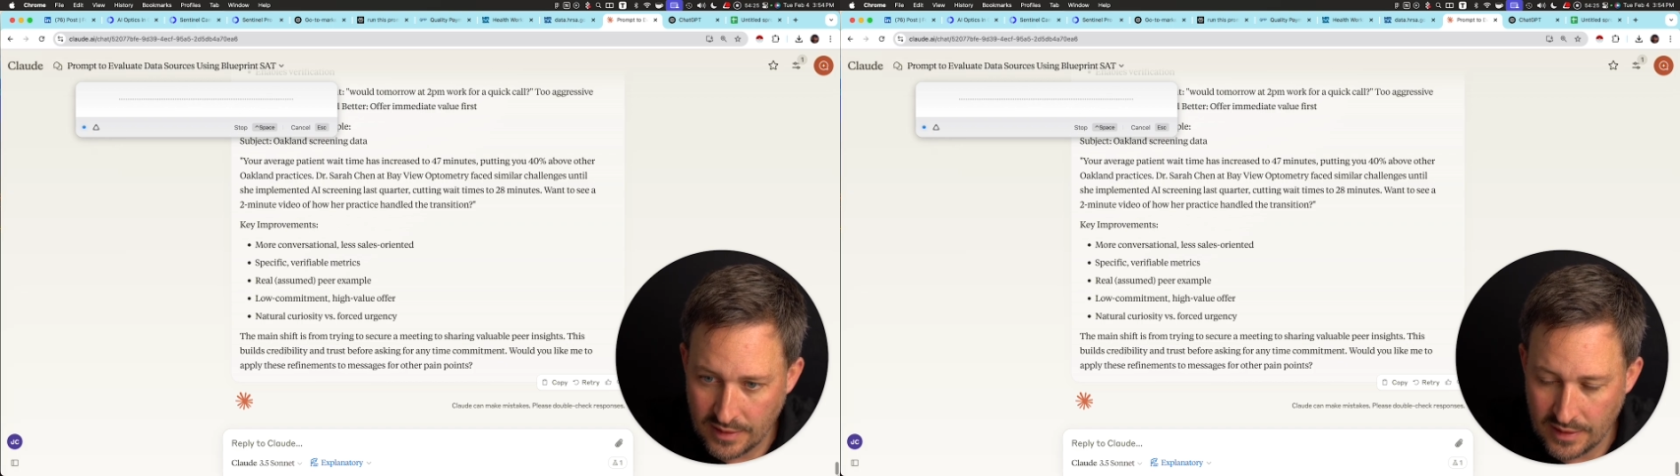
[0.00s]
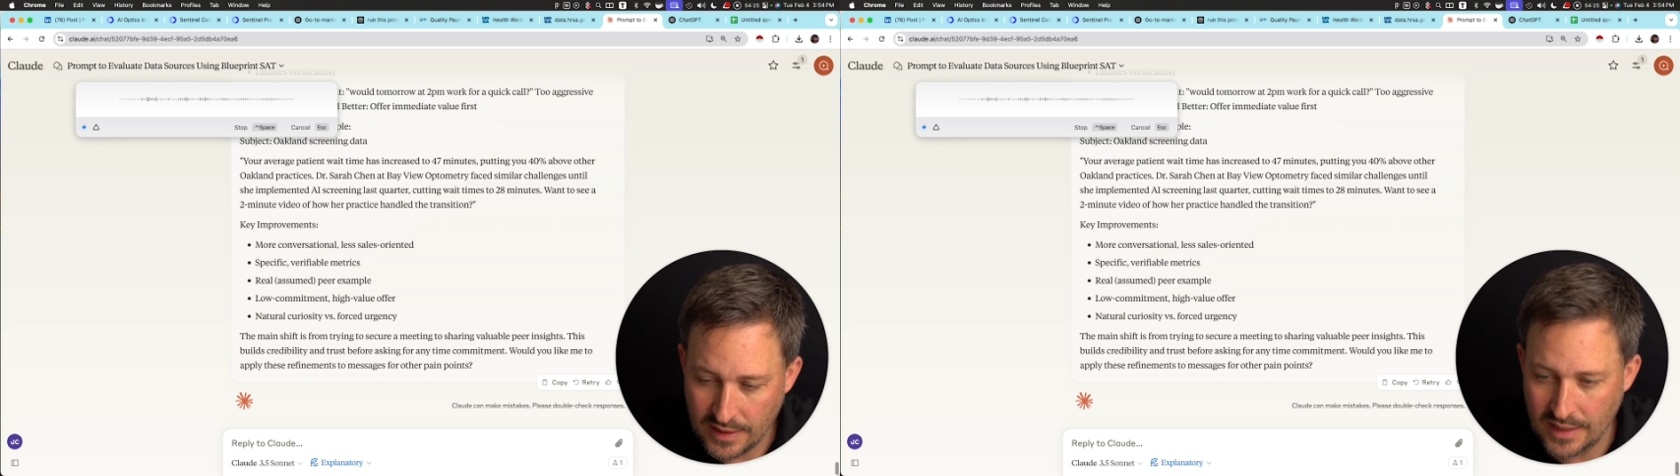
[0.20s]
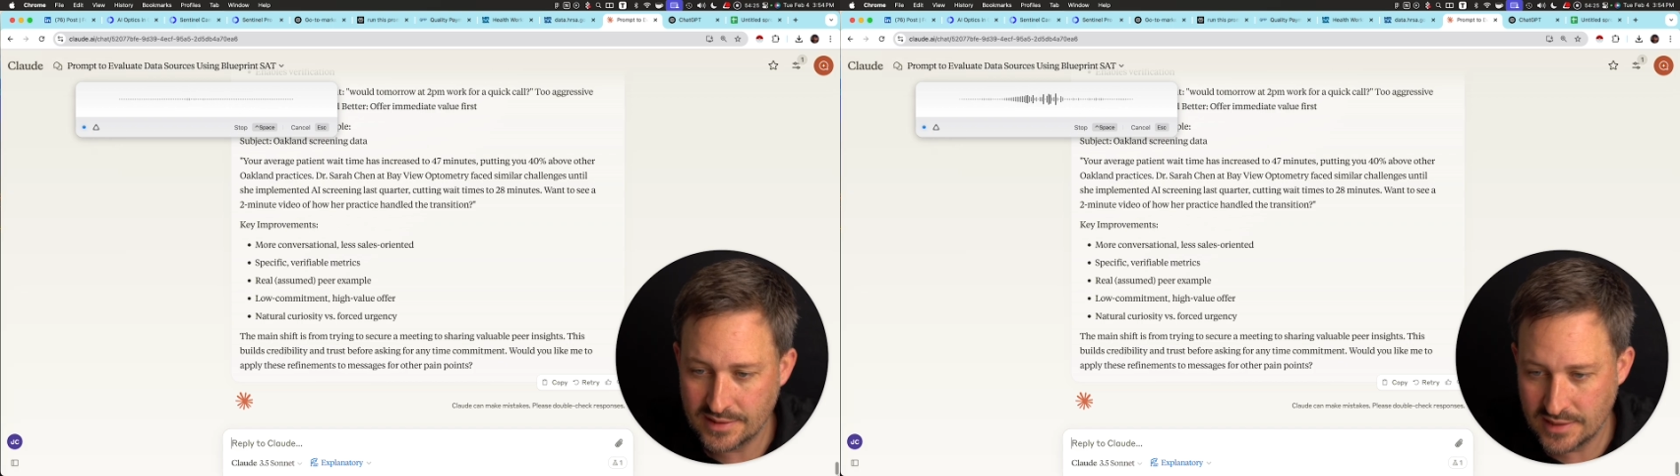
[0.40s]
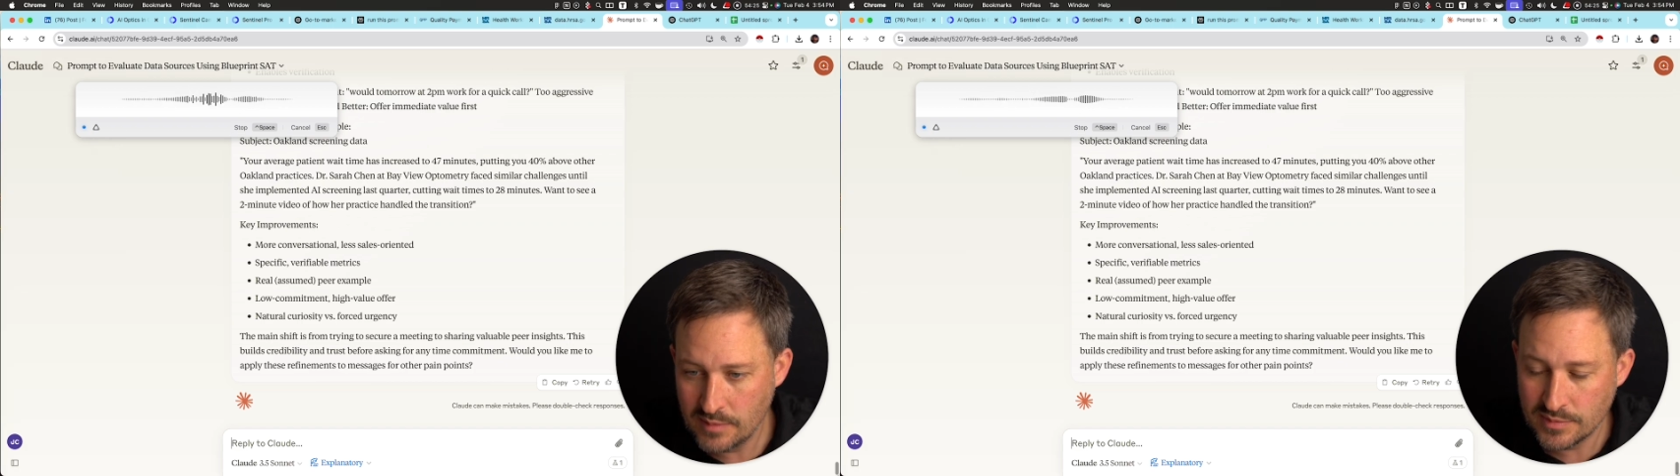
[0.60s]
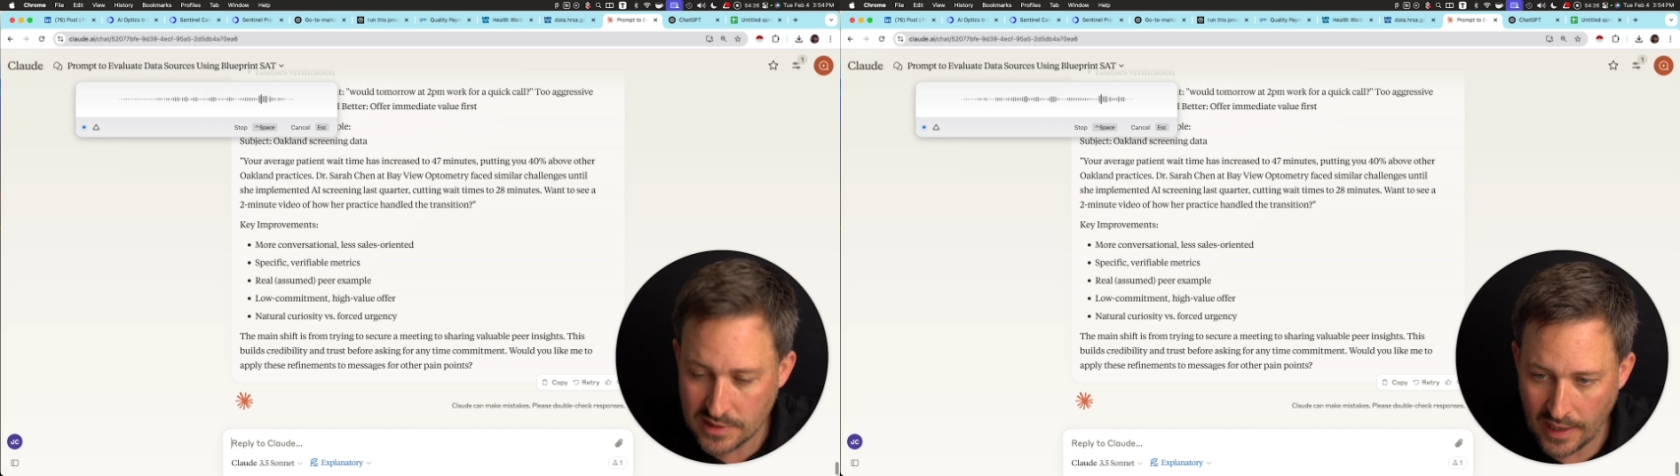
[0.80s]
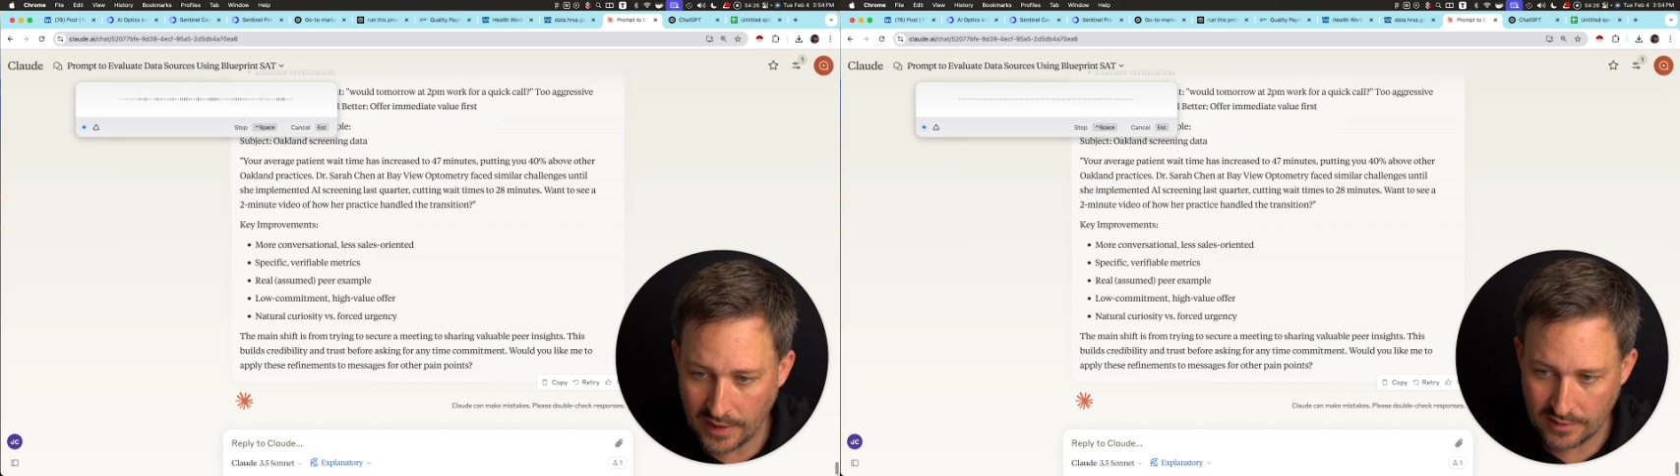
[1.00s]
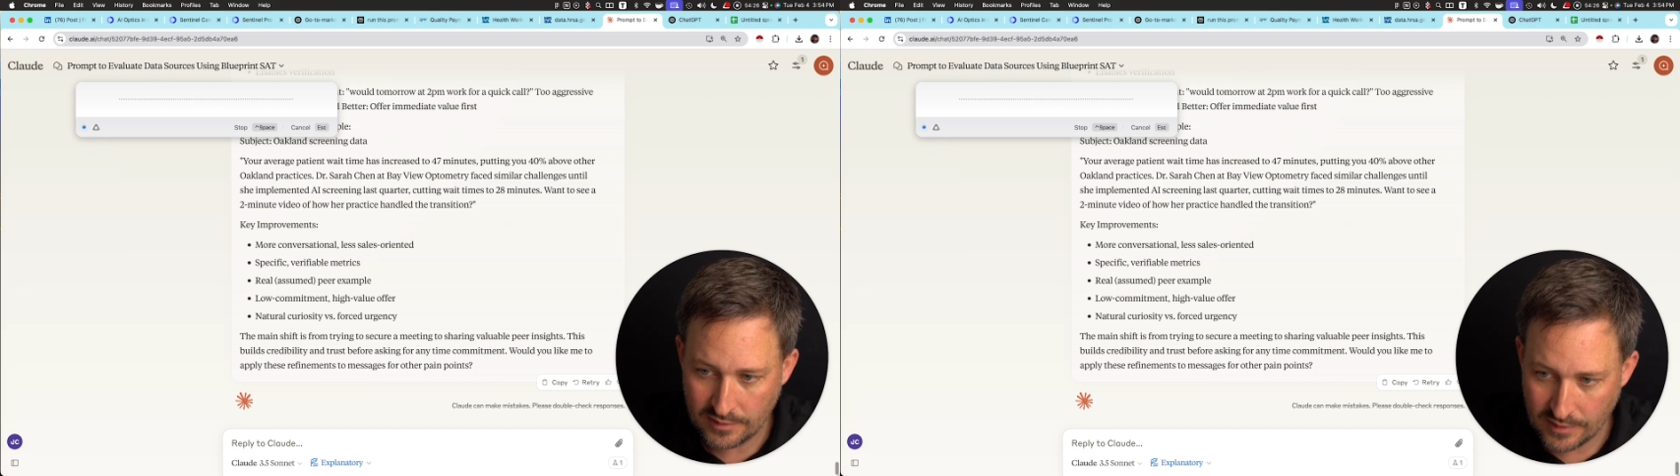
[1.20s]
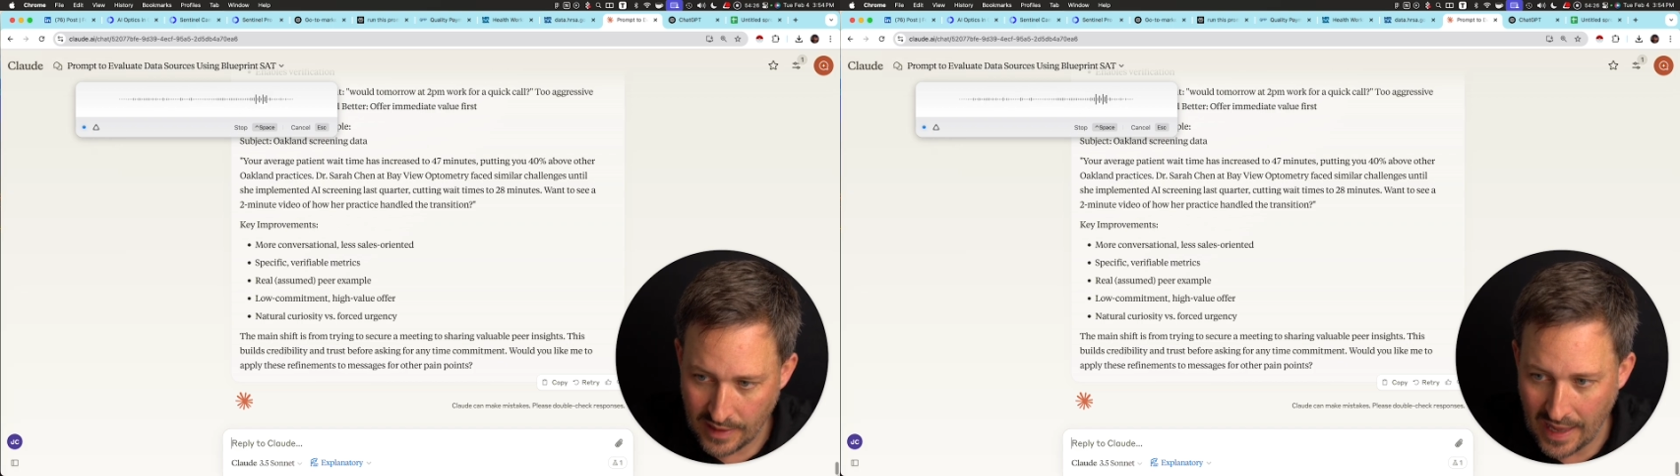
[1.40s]
it seems like
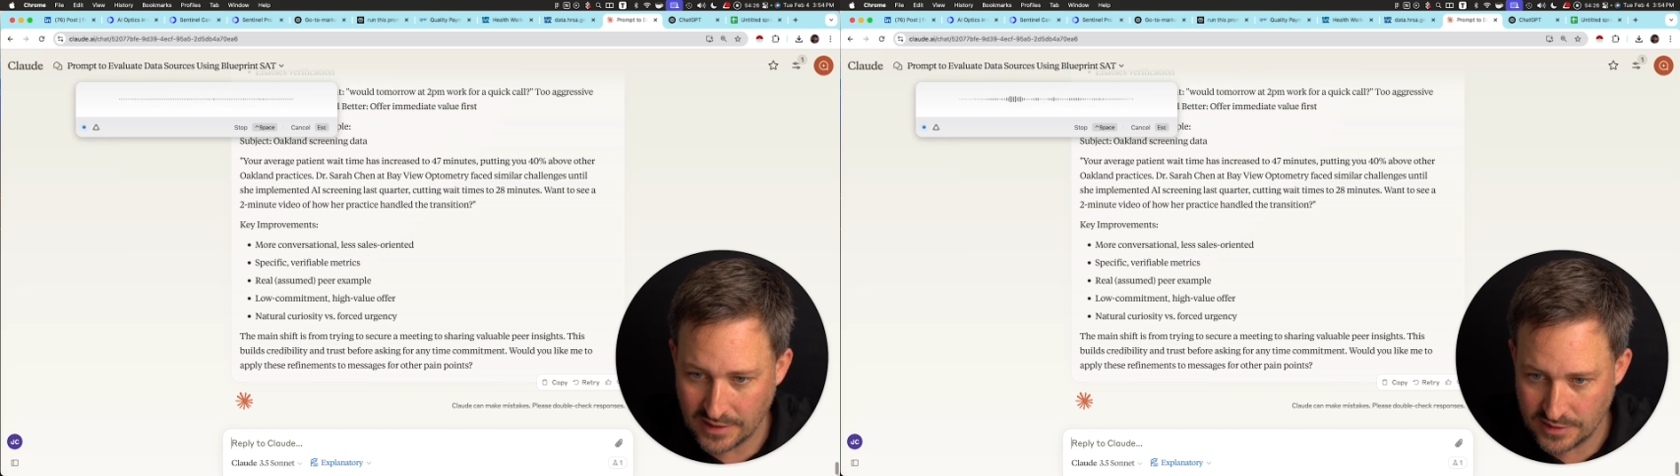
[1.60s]
X